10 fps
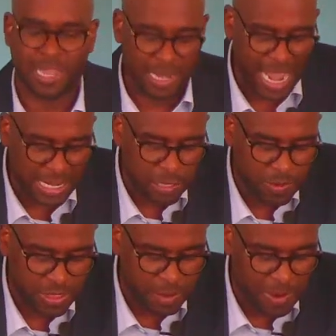connected
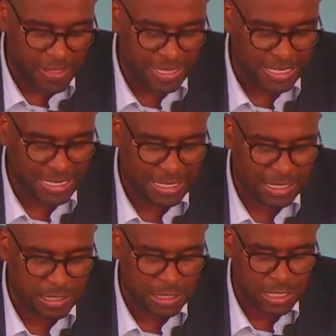with their brothers and
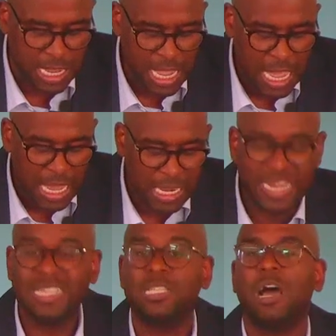sisters.
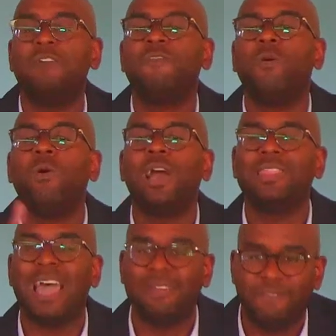Let us avoid
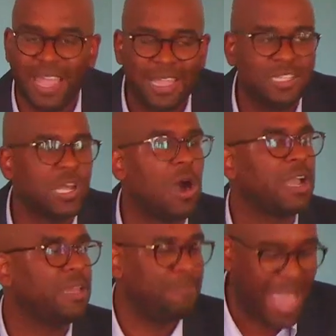that vain talk
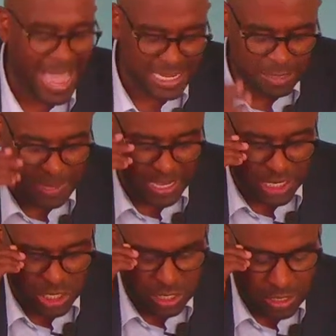and bad
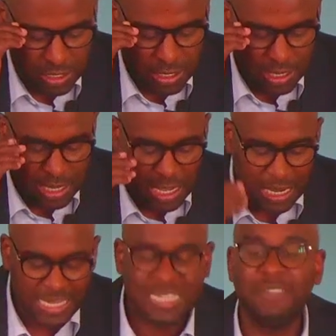speech.
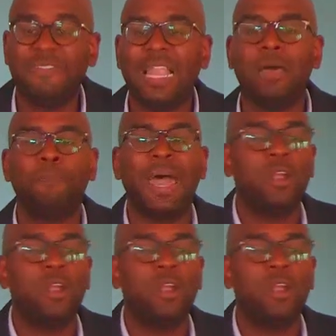Let's develop better